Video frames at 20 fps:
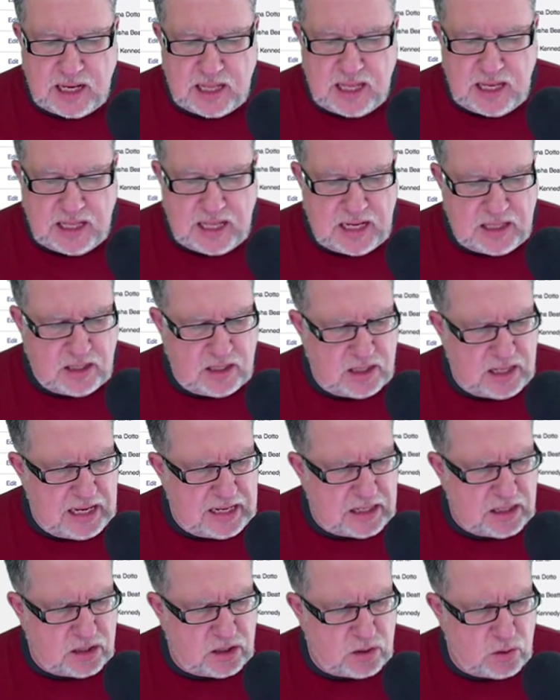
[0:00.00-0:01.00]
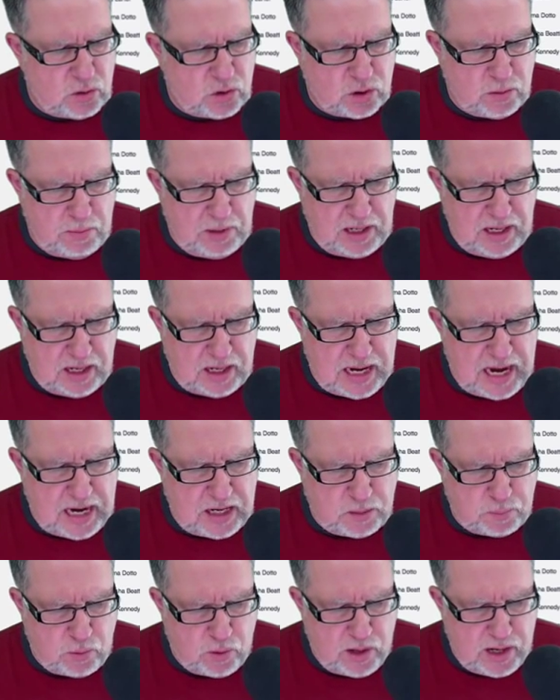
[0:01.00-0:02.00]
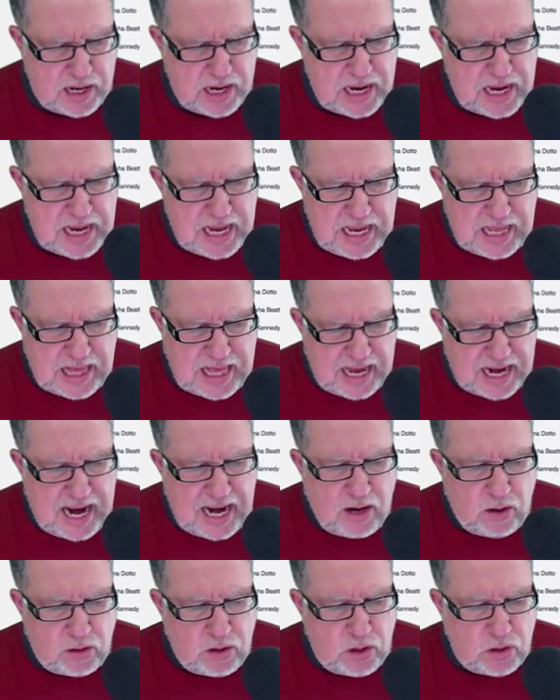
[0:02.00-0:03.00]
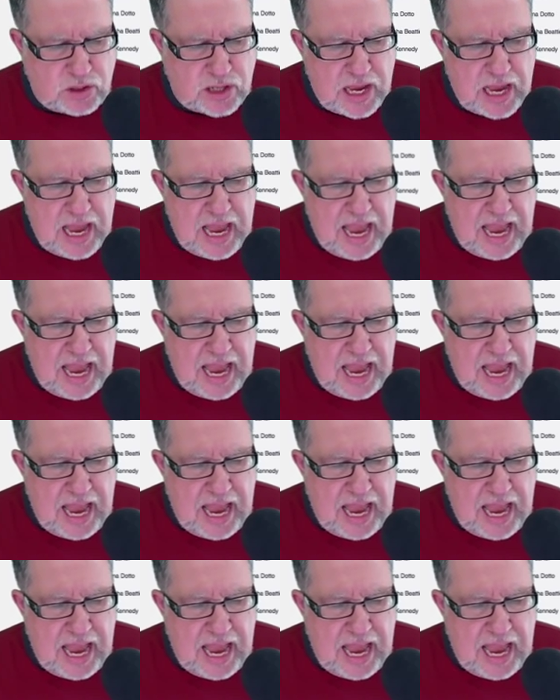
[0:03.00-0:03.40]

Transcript: I think that's like a social media dashboard that I don't use.